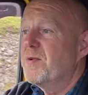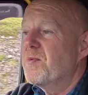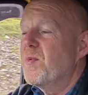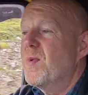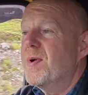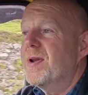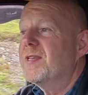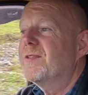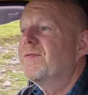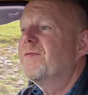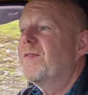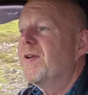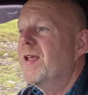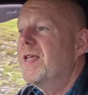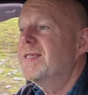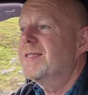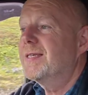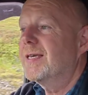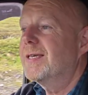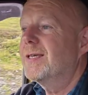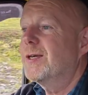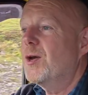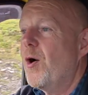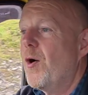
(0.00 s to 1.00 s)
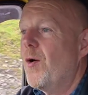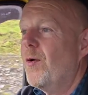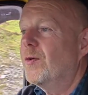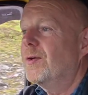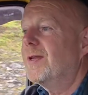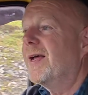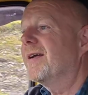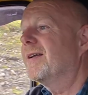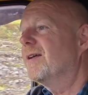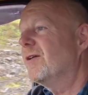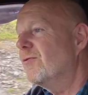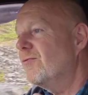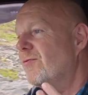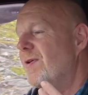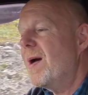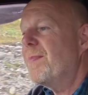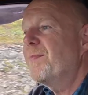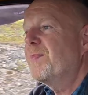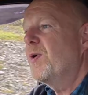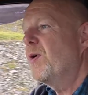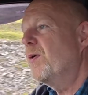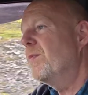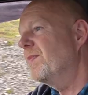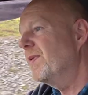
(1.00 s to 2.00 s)
When it's freezing cold, I can
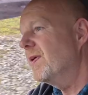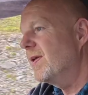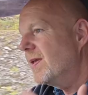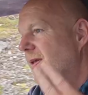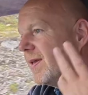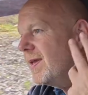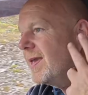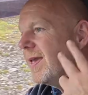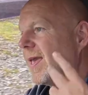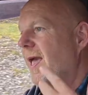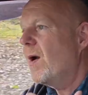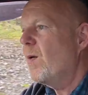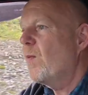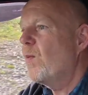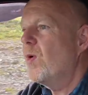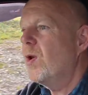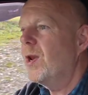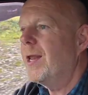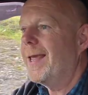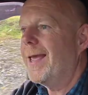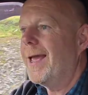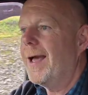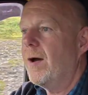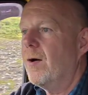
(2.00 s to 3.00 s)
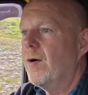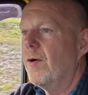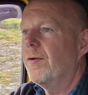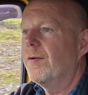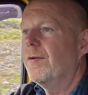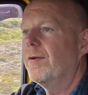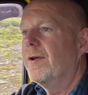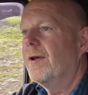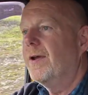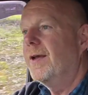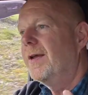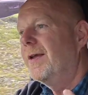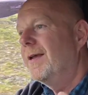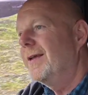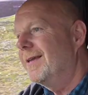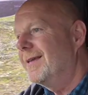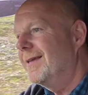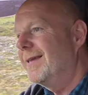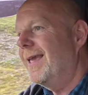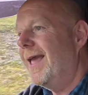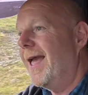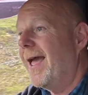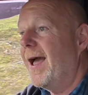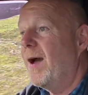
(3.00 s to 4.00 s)
wrap up, get a woolly hat
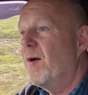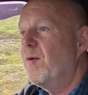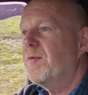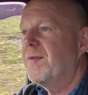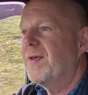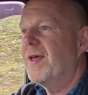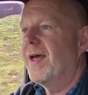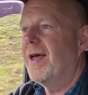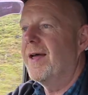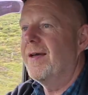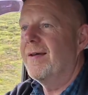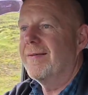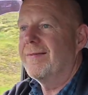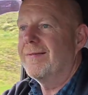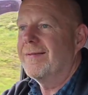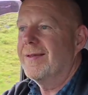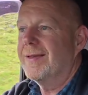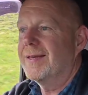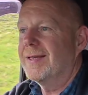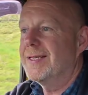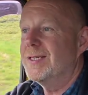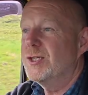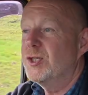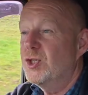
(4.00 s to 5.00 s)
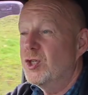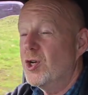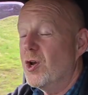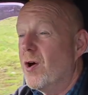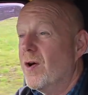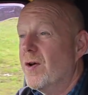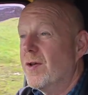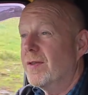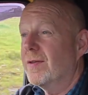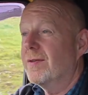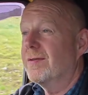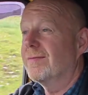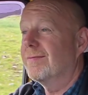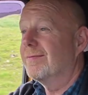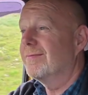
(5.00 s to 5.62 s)
on, get out there and enjoy